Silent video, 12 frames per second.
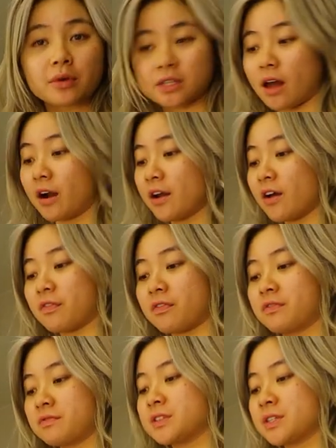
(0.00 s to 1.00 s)
was not
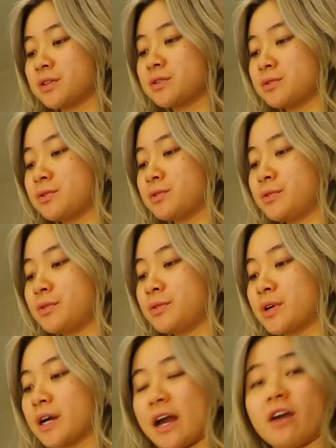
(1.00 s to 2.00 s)
enough
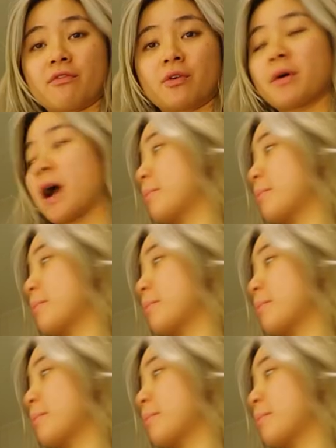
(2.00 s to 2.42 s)
to account for what